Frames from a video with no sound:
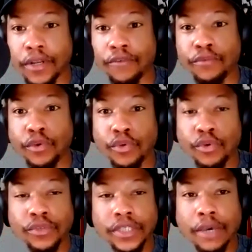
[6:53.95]
but if you
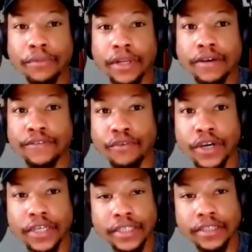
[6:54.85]
use Eminem's
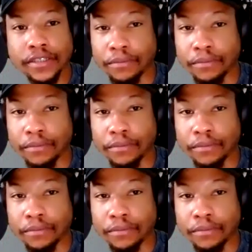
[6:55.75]
voice,